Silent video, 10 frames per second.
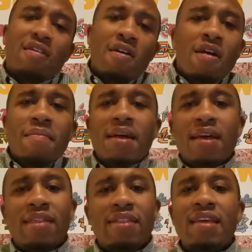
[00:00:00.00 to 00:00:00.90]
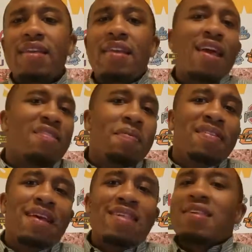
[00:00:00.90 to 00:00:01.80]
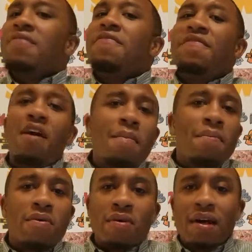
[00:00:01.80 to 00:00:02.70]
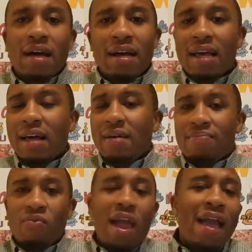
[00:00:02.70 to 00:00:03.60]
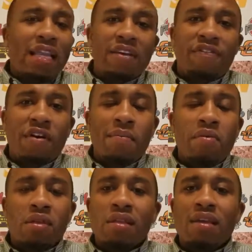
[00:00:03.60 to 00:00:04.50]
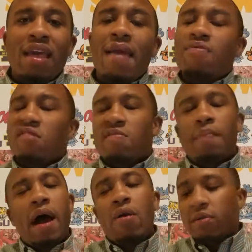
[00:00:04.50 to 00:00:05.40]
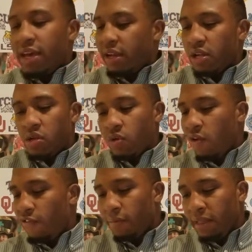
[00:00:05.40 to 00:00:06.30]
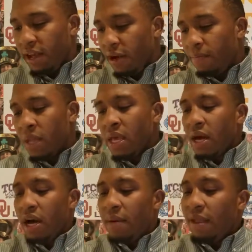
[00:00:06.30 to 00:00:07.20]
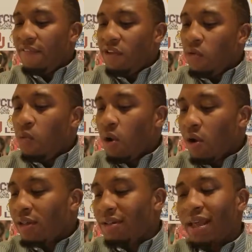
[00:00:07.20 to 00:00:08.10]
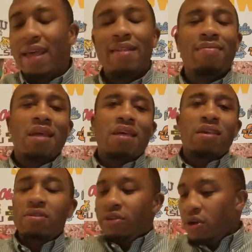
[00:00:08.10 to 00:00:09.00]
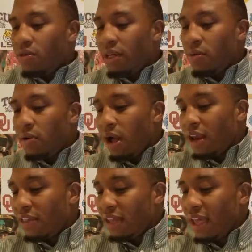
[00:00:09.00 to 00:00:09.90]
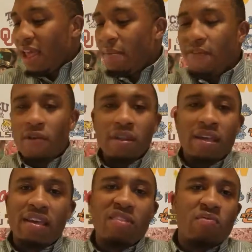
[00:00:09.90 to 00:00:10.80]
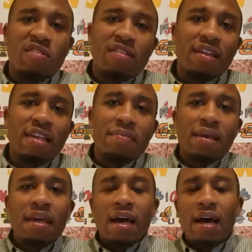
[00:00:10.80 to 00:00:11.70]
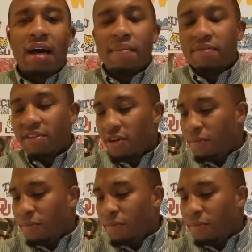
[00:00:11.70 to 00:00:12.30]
his arm. Then next possession, fumble. Radcliffe fumbles, and the game just spiraled out of control from there. If you worked late, you'd know they were out of the game before the kids were asleep. Ed